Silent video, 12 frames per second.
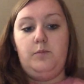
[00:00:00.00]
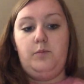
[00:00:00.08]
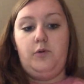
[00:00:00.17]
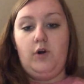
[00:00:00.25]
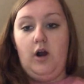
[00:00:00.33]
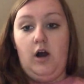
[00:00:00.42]

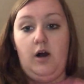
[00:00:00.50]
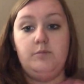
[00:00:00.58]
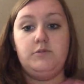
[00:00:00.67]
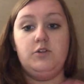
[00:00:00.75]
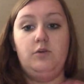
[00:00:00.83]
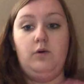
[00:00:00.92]

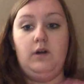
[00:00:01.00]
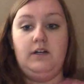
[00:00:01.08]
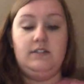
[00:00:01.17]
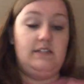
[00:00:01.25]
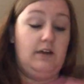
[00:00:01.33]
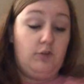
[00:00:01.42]
prompt
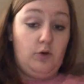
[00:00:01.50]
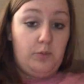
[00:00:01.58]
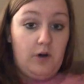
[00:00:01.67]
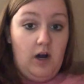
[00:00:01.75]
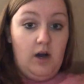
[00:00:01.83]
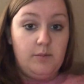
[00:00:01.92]
or several
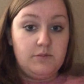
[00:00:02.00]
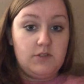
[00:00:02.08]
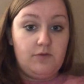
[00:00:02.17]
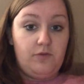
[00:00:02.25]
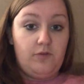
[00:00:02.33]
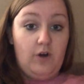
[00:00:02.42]
prompts
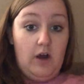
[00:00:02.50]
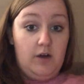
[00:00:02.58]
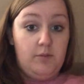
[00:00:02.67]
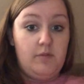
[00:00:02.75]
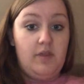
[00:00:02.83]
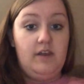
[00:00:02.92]

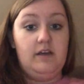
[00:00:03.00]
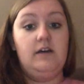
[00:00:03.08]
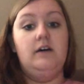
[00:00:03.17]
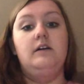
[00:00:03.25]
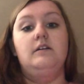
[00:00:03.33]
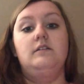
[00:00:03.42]
from
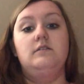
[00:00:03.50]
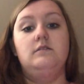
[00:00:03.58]
the